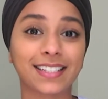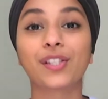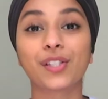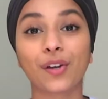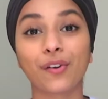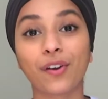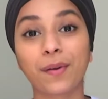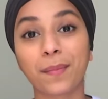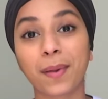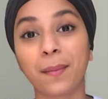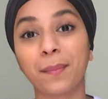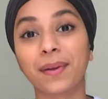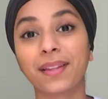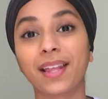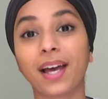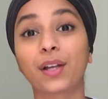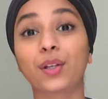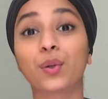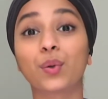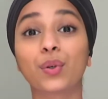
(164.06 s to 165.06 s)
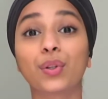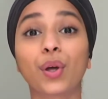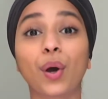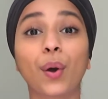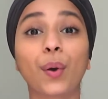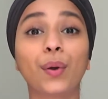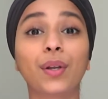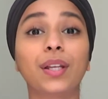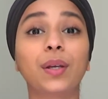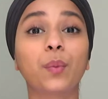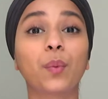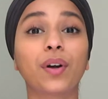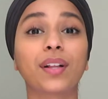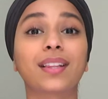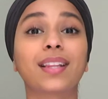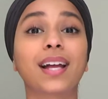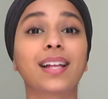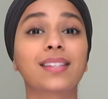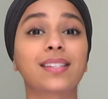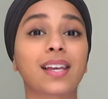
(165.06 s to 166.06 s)
So remember that you're the only
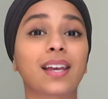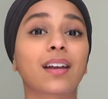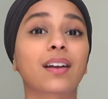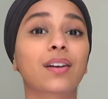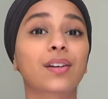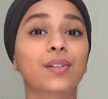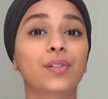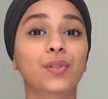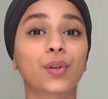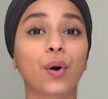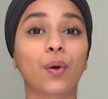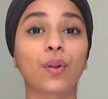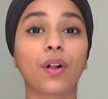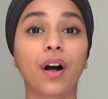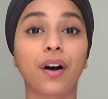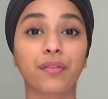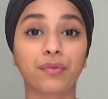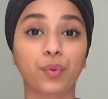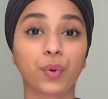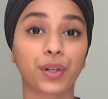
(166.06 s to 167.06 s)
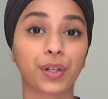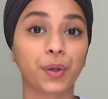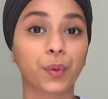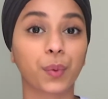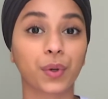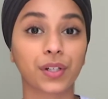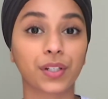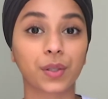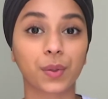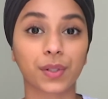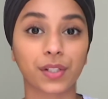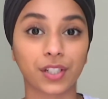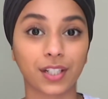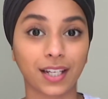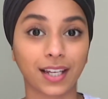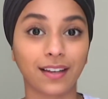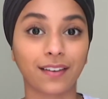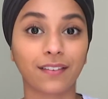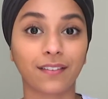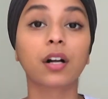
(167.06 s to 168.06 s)
one that's in control of what you want to
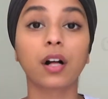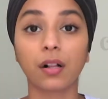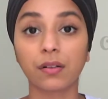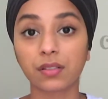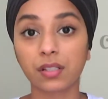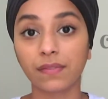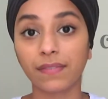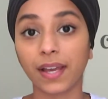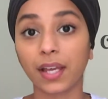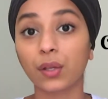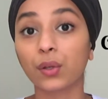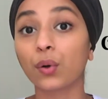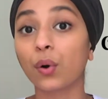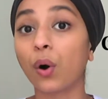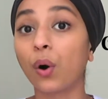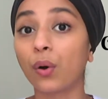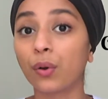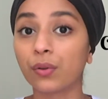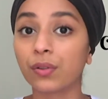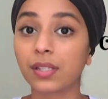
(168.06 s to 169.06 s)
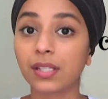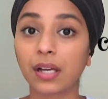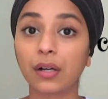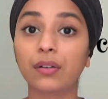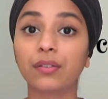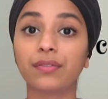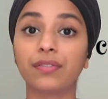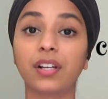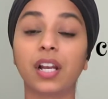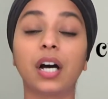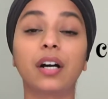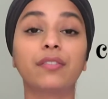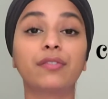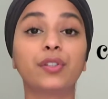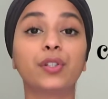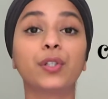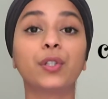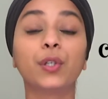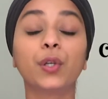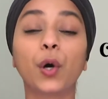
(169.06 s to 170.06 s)
achieve. Cultivate your own self-love.
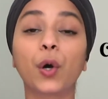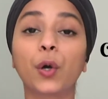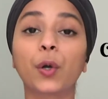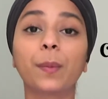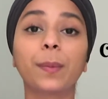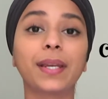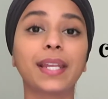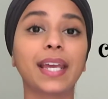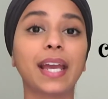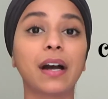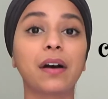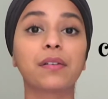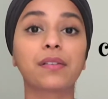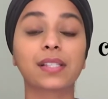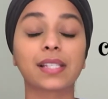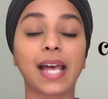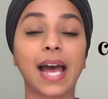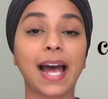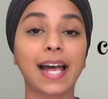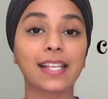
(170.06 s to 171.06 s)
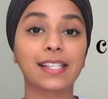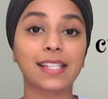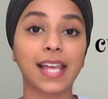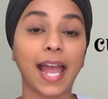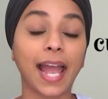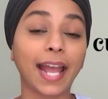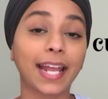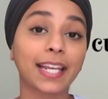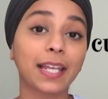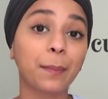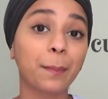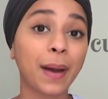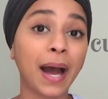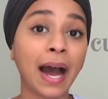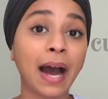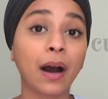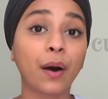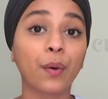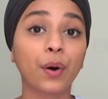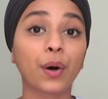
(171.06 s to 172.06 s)
Nobody else has any
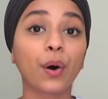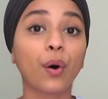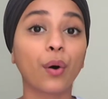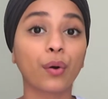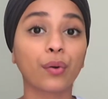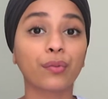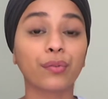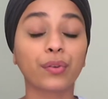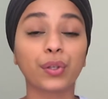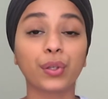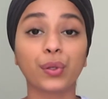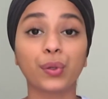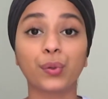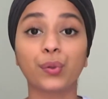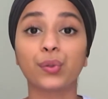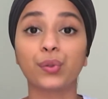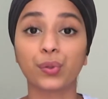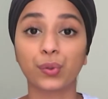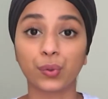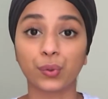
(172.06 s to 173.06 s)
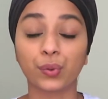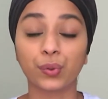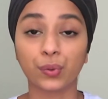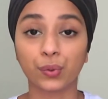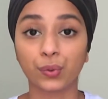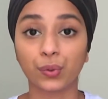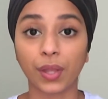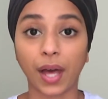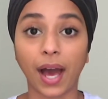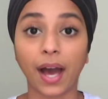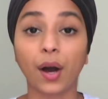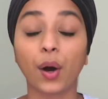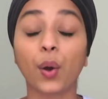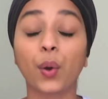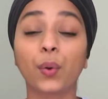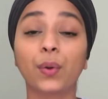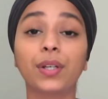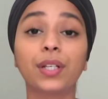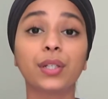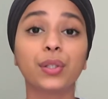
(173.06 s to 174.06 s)
power over you to do that.
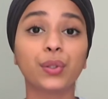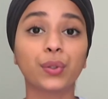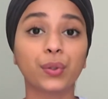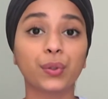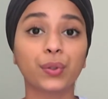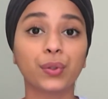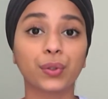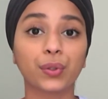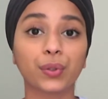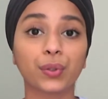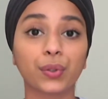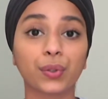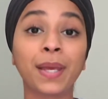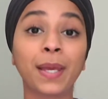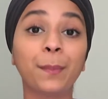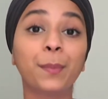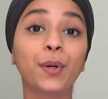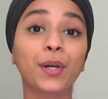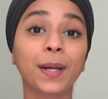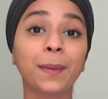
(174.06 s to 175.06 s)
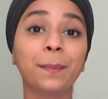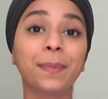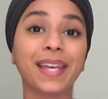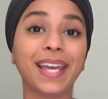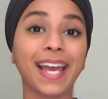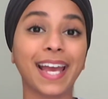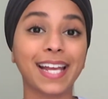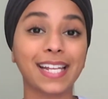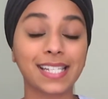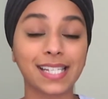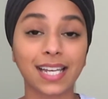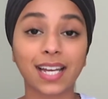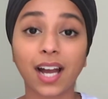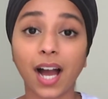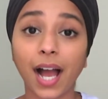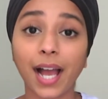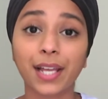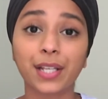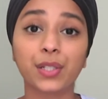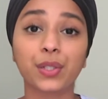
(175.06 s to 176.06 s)
Only you do. People can be here to
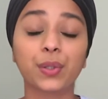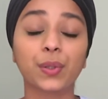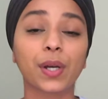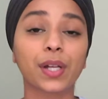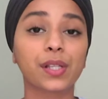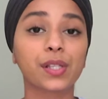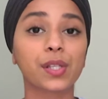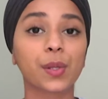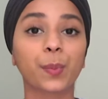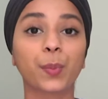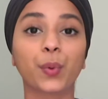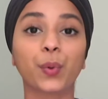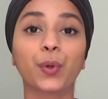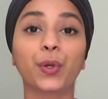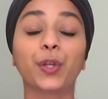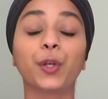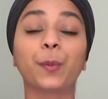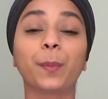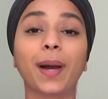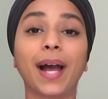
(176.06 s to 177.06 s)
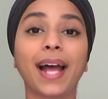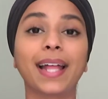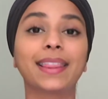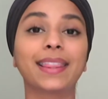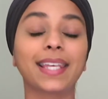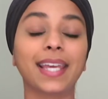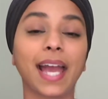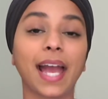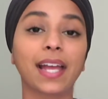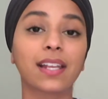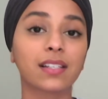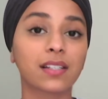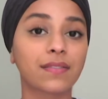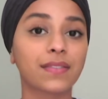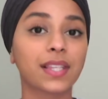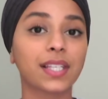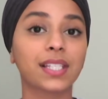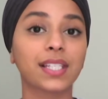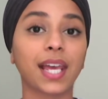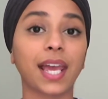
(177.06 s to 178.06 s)
guide you and support you, but at the end of
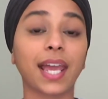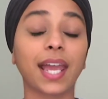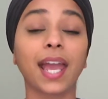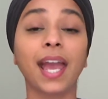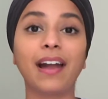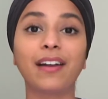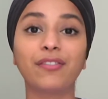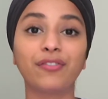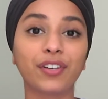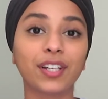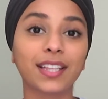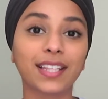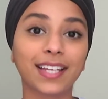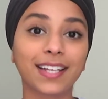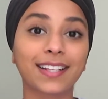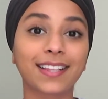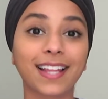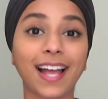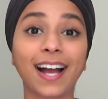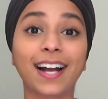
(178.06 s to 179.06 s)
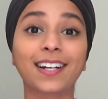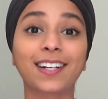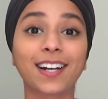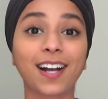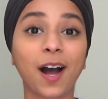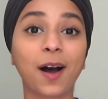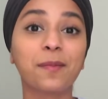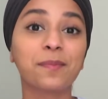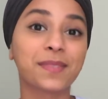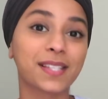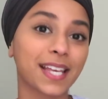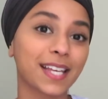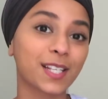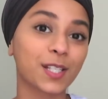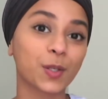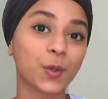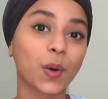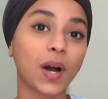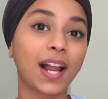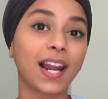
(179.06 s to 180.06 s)
the day, everything that comes
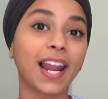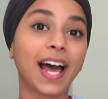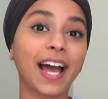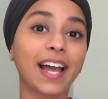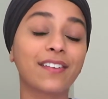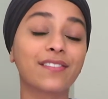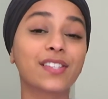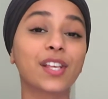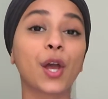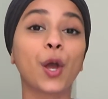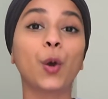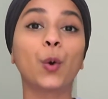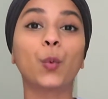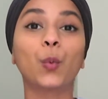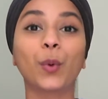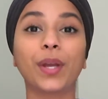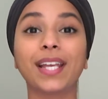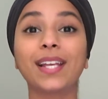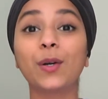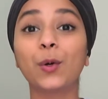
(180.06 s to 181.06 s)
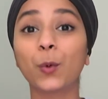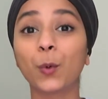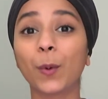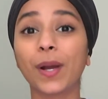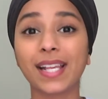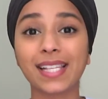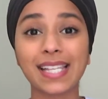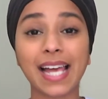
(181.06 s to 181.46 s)
into our lives, we always